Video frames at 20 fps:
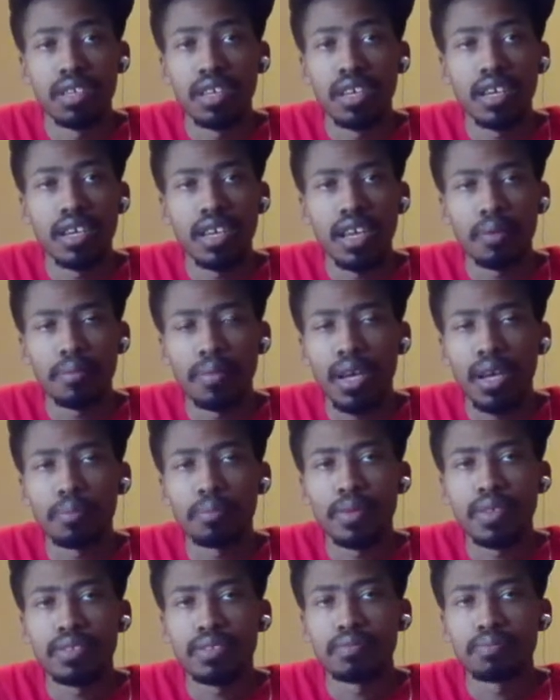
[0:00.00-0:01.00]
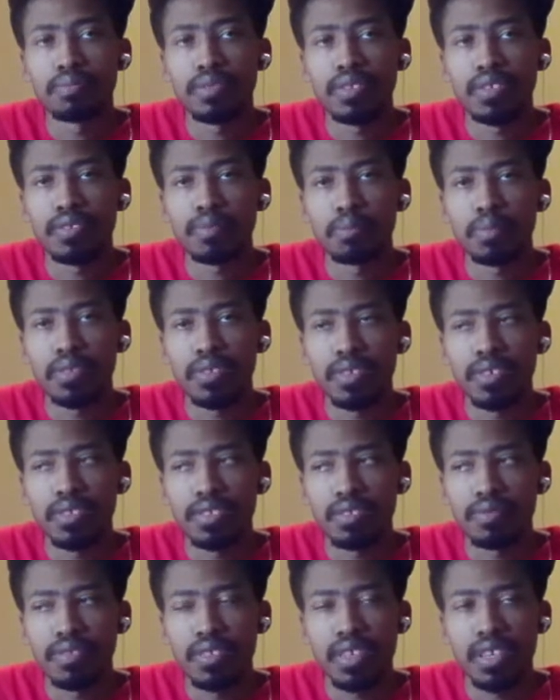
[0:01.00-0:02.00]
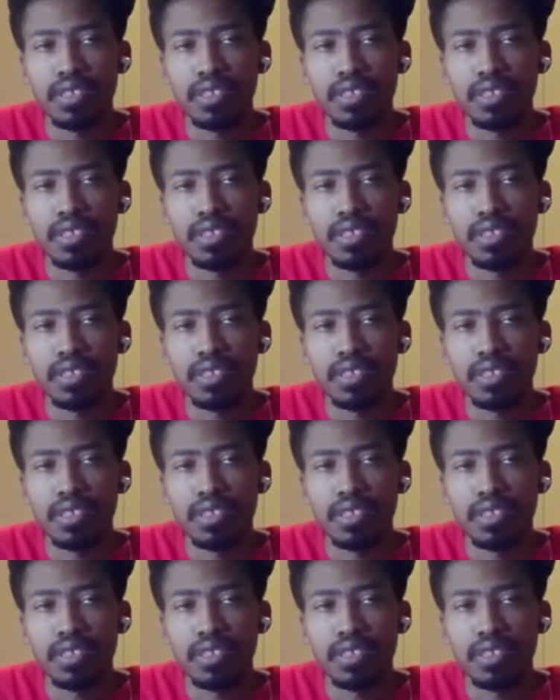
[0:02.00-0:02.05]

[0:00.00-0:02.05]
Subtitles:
And I'm not bitter because of it.